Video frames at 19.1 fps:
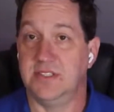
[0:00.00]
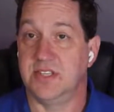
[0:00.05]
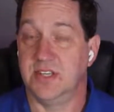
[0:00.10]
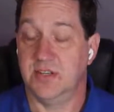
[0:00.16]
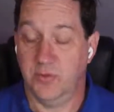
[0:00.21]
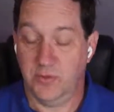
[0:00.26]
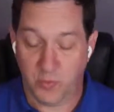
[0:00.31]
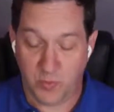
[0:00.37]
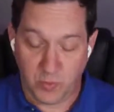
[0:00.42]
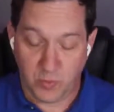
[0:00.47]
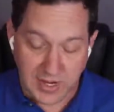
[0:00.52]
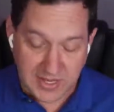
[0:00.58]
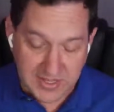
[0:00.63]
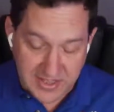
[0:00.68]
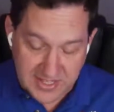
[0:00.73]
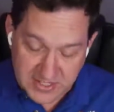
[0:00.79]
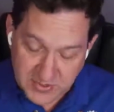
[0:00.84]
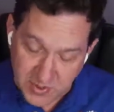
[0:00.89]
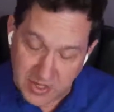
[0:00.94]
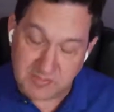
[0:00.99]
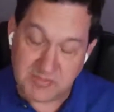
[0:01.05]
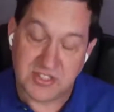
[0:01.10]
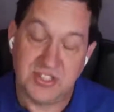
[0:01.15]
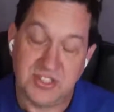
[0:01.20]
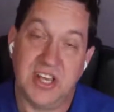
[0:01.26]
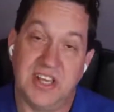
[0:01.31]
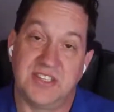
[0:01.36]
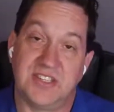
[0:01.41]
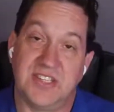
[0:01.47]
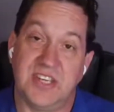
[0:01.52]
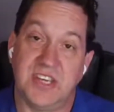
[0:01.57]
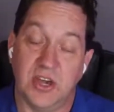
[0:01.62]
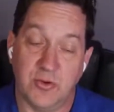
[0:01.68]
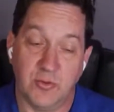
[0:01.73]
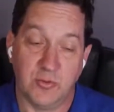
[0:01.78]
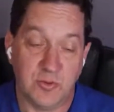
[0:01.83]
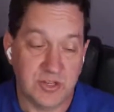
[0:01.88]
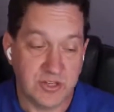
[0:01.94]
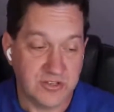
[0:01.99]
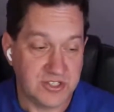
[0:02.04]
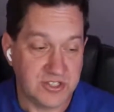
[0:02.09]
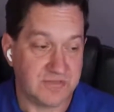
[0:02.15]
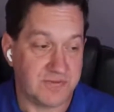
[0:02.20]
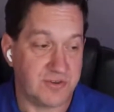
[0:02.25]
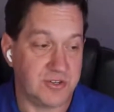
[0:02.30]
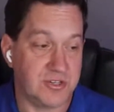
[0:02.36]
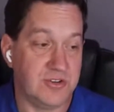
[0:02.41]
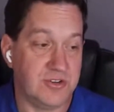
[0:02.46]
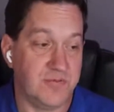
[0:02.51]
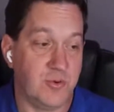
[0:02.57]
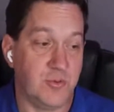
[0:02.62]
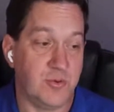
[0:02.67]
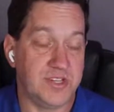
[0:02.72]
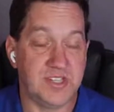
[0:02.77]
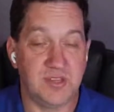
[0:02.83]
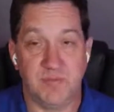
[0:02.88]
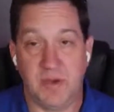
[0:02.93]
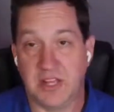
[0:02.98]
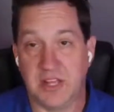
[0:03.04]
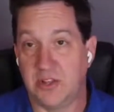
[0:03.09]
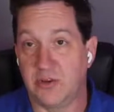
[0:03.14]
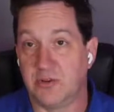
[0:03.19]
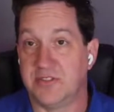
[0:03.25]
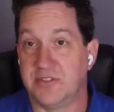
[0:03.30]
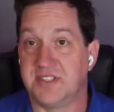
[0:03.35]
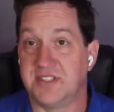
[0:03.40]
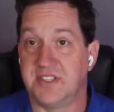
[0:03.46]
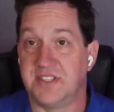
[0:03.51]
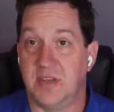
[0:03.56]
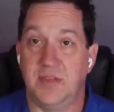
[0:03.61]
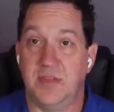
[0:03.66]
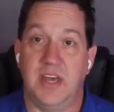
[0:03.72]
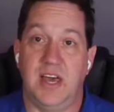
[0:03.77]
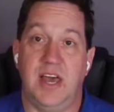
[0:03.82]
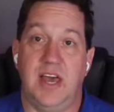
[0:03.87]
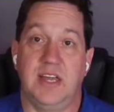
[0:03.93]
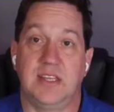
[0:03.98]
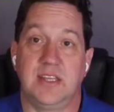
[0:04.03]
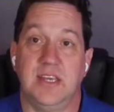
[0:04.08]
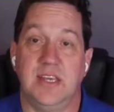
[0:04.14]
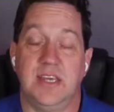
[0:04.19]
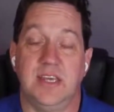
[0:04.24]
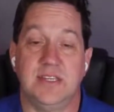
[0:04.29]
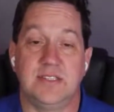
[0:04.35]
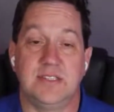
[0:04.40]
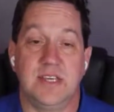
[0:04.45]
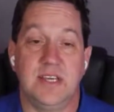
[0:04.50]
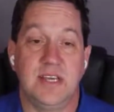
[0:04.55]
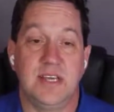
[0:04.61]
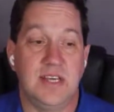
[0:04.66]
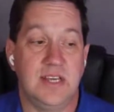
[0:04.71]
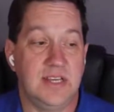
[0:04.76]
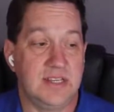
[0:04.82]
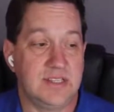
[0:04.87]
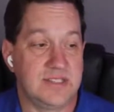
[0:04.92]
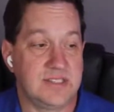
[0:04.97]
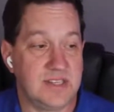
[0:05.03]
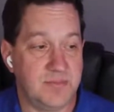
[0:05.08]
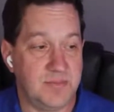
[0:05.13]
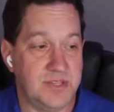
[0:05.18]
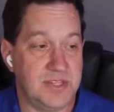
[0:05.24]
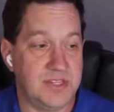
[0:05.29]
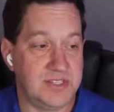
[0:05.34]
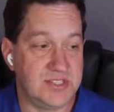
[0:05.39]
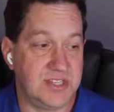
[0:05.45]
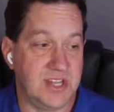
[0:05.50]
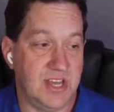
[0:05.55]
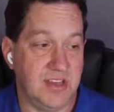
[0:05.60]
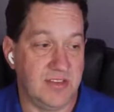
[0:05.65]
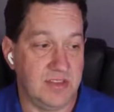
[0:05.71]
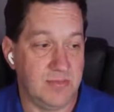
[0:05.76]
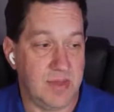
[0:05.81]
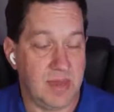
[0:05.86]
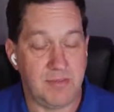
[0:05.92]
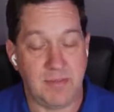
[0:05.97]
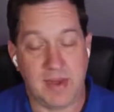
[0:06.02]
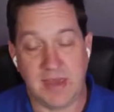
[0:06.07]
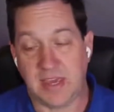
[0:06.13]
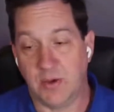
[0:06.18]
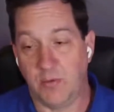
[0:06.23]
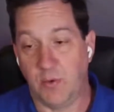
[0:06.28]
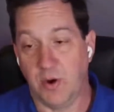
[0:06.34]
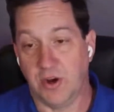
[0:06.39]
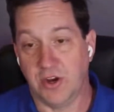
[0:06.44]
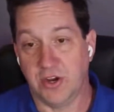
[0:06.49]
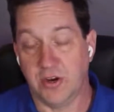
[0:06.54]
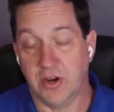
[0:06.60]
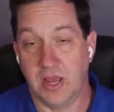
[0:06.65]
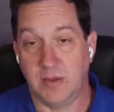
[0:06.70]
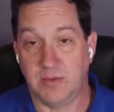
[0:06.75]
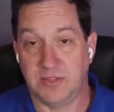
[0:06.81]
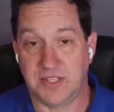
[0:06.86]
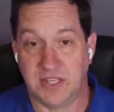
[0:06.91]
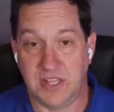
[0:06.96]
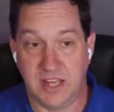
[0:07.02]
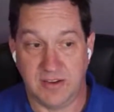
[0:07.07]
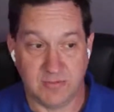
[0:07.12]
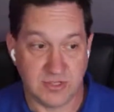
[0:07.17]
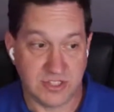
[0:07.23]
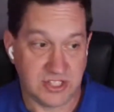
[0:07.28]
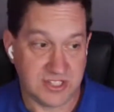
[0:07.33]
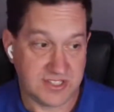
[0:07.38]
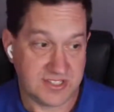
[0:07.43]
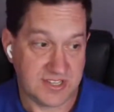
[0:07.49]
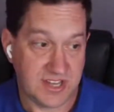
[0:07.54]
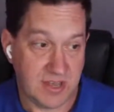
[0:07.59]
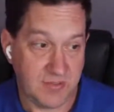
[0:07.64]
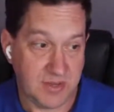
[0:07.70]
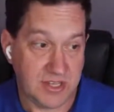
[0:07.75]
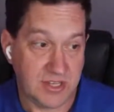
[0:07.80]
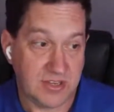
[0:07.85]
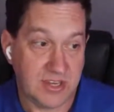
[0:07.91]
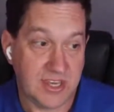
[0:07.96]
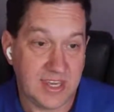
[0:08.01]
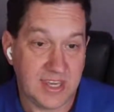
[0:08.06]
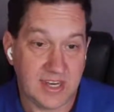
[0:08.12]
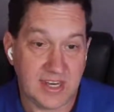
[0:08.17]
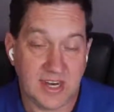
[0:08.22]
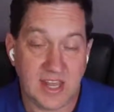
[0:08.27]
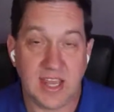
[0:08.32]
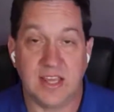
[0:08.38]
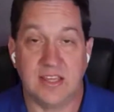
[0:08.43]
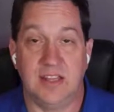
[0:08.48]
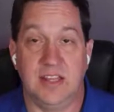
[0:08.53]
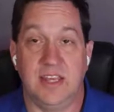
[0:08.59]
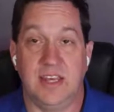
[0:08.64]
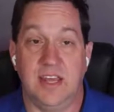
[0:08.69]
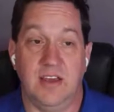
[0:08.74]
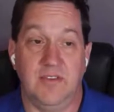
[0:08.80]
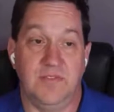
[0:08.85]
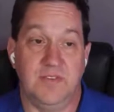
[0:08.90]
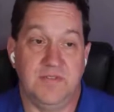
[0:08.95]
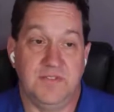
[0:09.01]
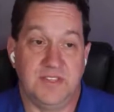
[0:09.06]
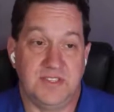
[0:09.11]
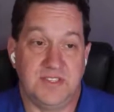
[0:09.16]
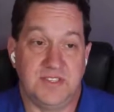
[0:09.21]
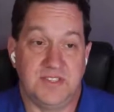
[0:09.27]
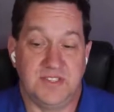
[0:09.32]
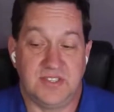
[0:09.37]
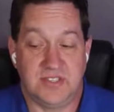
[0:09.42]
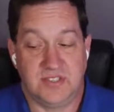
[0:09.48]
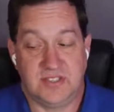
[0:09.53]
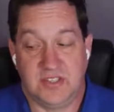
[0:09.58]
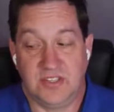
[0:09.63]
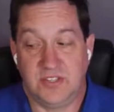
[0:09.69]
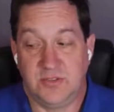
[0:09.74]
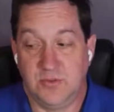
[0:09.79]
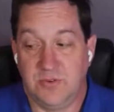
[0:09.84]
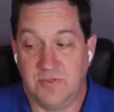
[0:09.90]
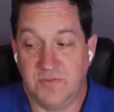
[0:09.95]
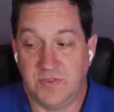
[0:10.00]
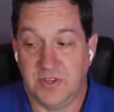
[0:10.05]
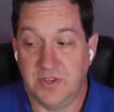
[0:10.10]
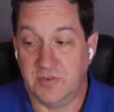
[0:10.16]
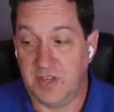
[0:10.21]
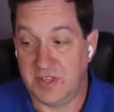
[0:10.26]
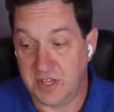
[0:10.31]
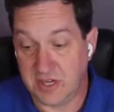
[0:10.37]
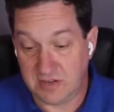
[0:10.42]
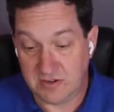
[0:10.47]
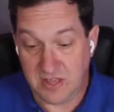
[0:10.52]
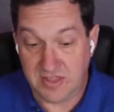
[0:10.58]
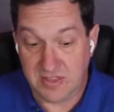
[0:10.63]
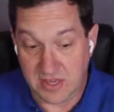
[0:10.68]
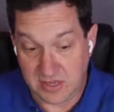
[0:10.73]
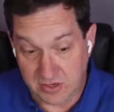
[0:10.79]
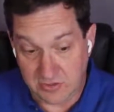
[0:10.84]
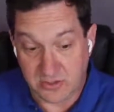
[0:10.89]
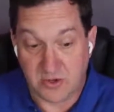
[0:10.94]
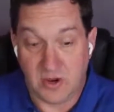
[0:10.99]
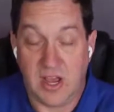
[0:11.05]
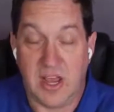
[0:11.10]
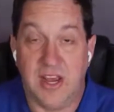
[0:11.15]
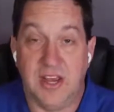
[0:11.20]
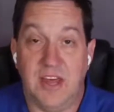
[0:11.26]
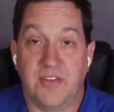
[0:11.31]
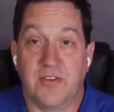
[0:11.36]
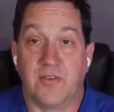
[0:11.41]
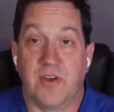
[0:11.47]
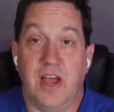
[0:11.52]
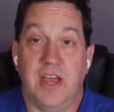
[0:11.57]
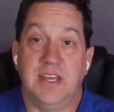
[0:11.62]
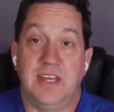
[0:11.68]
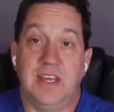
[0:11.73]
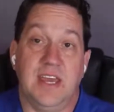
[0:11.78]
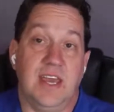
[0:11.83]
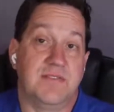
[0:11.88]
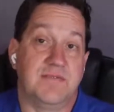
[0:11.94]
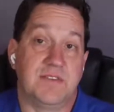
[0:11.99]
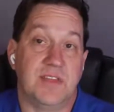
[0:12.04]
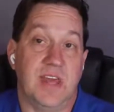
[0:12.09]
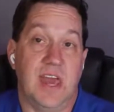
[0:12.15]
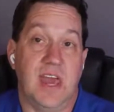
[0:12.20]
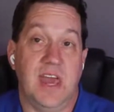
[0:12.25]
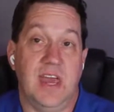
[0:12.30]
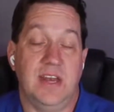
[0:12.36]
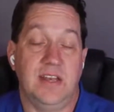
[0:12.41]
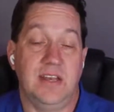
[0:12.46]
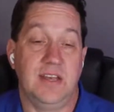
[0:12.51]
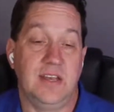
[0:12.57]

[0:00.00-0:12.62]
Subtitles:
So that's why I'm suggesting go use it for 2 to 4 weeks. You may learn some of the hotkeys, some of the stuff. You may make it where you're able to leverage it some, and you can get an inkling of if this is the tool for you, and then go try another IDE after that.